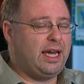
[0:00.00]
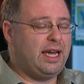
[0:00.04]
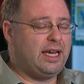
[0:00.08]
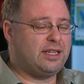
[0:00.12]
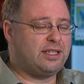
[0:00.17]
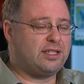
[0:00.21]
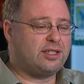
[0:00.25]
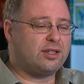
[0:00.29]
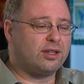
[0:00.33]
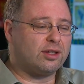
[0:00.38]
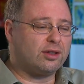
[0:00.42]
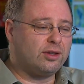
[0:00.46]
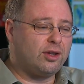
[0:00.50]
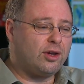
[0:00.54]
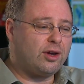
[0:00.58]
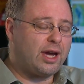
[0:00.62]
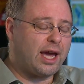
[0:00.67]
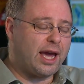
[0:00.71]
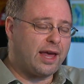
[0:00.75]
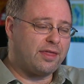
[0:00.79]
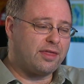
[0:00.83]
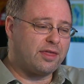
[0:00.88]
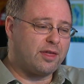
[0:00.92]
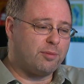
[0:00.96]
it's to
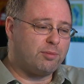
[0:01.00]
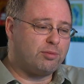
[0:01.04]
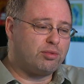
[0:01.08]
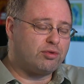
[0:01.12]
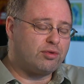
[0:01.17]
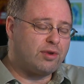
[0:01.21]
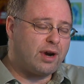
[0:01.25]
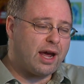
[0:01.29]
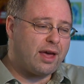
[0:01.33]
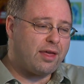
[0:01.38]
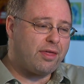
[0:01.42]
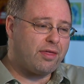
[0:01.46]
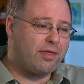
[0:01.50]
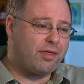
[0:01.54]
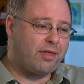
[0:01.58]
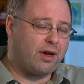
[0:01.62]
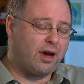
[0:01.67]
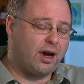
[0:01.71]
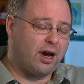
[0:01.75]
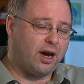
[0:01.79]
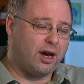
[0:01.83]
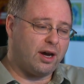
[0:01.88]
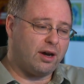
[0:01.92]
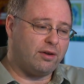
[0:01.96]
look at the breadth
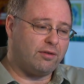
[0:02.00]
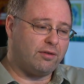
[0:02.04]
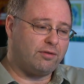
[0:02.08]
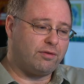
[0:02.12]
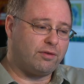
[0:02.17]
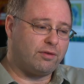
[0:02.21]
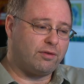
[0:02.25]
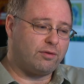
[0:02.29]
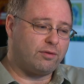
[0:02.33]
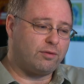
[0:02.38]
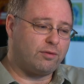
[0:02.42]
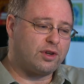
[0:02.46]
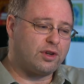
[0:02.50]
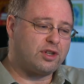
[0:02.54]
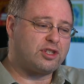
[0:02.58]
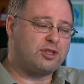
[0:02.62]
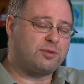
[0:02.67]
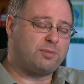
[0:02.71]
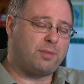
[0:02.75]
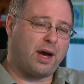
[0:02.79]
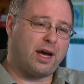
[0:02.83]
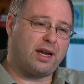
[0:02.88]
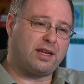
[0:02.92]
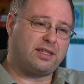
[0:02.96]
of
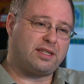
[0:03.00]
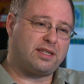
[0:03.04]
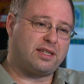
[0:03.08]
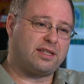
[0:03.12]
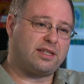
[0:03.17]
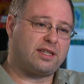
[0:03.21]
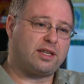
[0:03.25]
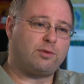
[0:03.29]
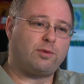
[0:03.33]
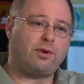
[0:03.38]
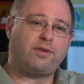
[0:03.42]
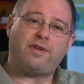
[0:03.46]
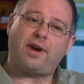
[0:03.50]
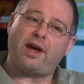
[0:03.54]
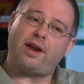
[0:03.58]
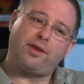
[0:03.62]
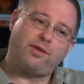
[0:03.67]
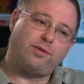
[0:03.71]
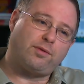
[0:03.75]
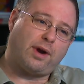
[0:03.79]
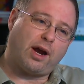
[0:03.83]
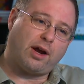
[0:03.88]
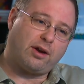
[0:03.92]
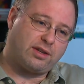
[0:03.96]
responses that we've had
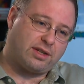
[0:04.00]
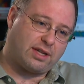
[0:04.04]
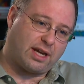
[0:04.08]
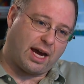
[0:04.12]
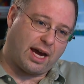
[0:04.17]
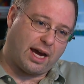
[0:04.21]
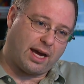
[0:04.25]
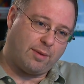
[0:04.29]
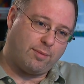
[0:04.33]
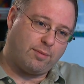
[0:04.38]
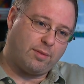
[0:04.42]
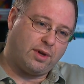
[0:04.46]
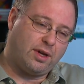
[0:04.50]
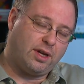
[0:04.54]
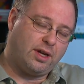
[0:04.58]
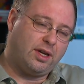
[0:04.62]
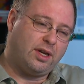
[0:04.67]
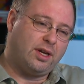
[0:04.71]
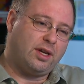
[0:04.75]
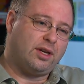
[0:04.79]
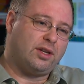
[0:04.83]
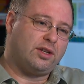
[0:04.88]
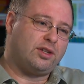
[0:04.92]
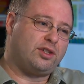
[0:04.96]
throughout time
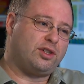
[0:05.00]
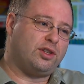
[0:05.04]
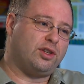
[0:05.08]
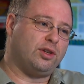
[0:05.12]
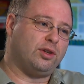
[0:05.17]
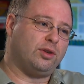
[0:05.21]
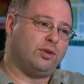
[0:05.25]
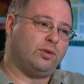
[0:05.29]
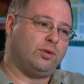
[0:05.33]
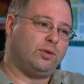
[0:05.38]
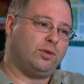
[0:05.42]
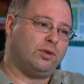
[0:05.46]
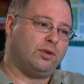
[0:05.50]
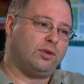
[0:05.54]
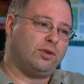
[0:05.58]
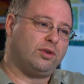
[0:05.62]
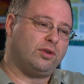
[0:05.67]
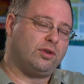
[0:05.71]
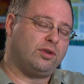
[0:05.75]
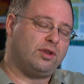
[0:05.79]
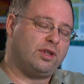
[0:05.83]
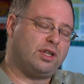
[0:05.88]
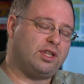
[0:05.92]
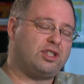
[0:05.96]
to
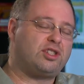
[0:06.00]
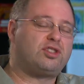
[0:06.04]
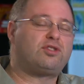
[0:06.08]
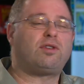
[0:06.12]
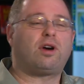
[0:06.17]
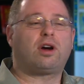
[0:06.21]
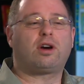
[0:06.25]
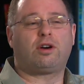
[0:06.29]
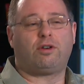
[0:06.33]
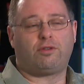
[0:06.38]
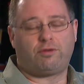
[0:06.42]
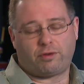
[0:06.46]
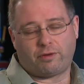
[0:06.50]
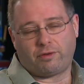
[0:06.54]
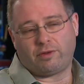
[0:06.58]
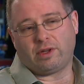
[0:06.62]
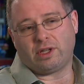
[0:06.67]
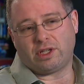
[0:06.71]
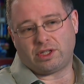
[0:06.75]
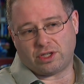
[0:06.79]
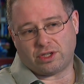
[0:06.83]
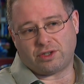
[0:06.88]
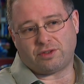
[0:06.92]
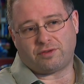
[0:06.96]
the struggle for
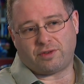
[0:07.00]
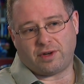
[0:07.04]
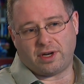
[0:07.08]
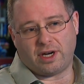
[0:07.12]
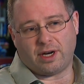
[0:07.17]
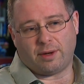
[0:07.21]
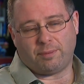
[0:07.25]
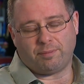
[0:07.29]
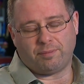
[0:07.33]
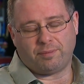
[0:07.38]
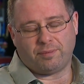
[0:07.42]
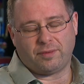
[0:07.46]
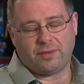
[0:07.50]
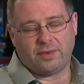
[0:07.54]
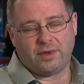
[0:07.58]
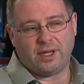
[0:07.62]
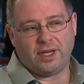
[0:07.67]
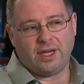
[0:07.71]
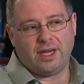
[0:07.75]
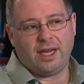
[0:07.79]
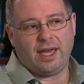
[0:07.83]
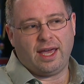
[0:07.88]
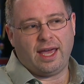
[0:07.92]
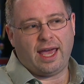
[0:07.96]
religious freedom.
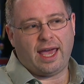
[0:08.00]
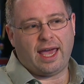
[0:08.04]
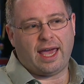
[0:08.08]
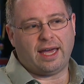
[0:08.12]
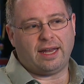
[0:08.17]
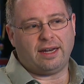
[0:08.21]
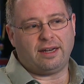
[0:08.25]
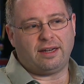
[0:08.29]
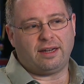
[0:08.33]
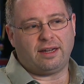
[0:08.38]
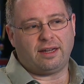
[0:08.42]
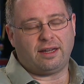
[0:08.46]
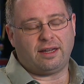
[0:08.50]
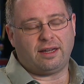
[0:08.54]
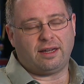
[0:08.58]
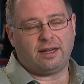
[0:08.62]
And